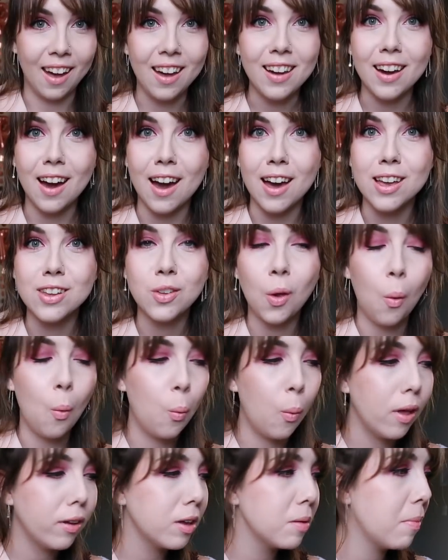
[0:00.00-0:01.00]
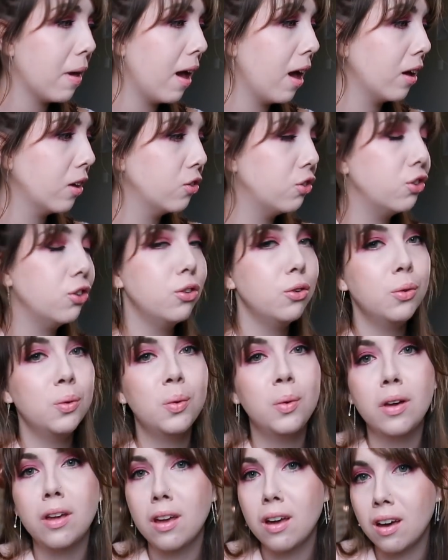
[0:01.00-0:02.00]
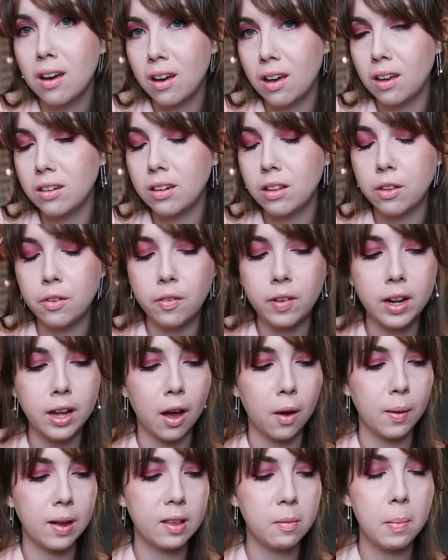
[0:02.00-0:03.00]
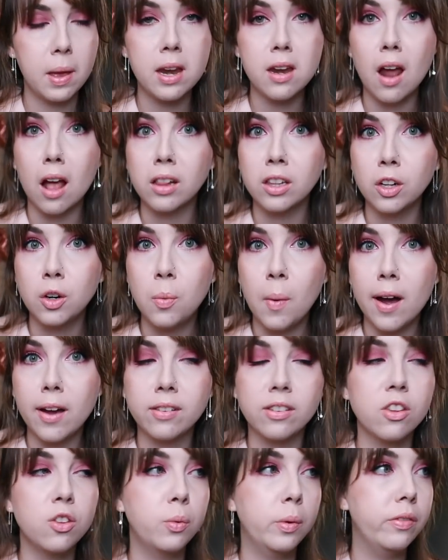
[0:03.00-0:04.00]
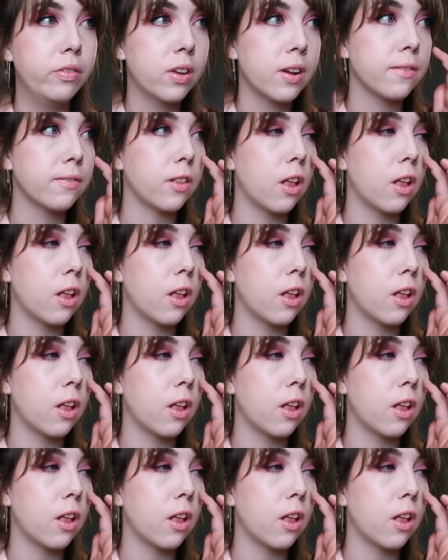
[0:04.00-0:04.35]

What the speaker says: Hey guys, welcome back to another video. It's been a little while since we've done a